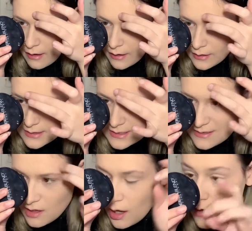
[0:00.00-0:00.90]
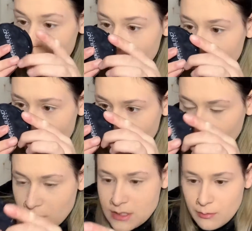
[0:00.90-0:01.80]
And it's not that
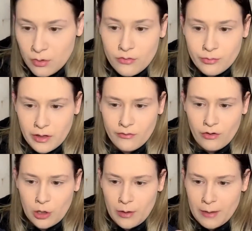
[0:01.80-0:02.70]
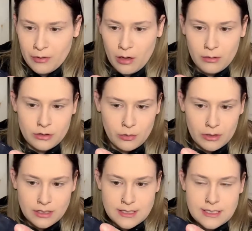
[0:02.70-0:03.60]
noticeable from like far away, probably no
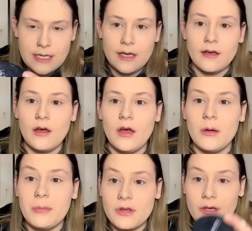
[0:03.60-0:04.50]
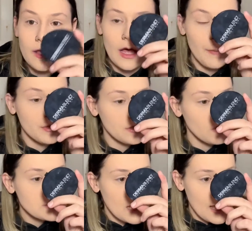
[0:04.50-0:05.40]
one could see it, but looking up
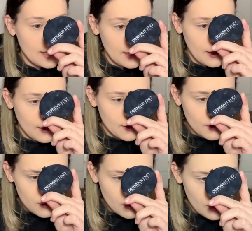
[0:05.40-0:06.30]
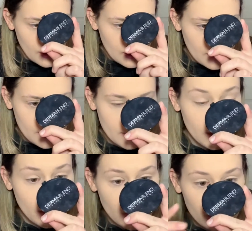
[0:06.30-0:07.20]
close I can.
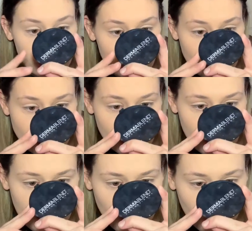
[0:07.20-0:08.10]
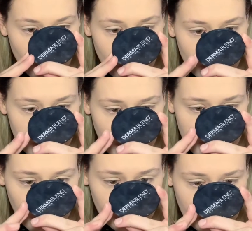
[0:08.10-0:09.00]
And usually with my
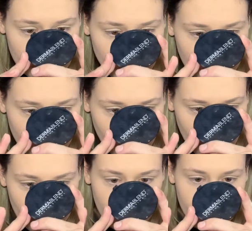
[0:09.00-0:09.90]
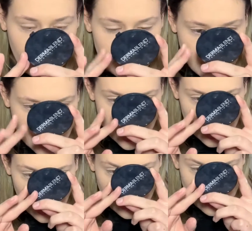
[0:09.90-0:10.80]
Maybelline 24-hour foundation, I